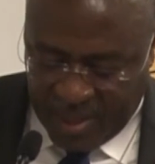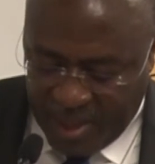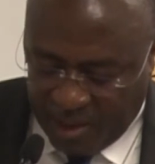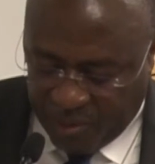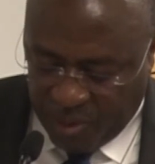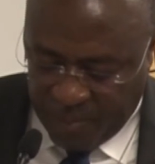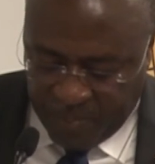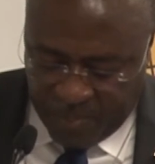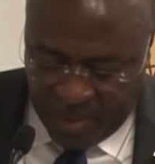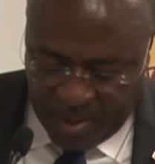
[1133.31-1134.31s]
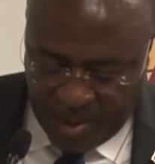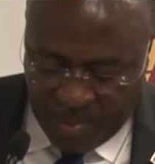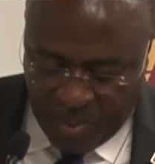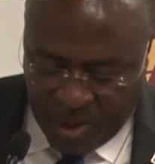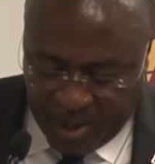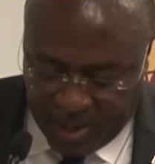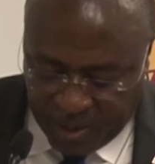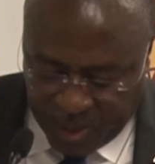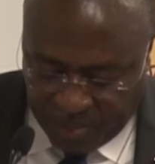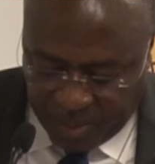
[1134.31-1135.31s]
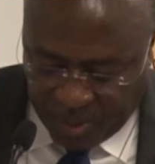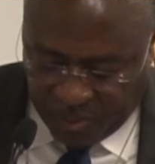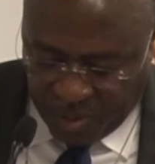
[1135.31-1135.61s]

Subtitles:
Therefore, more genuine support